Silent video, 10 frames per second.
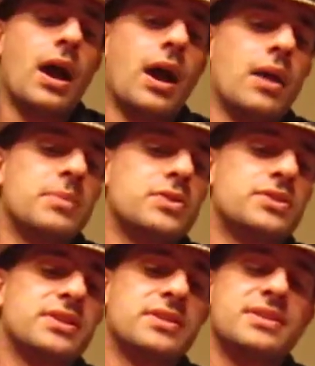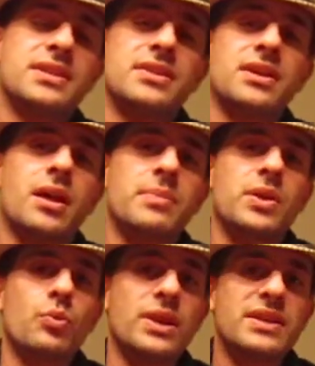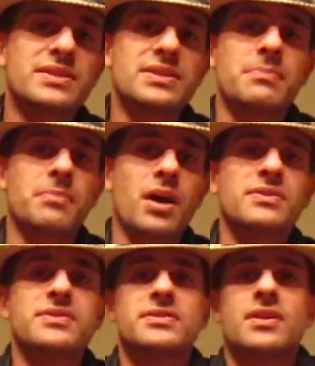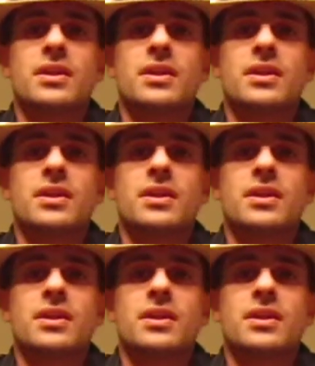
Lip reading: I'm interested to see in the coming weeks, months,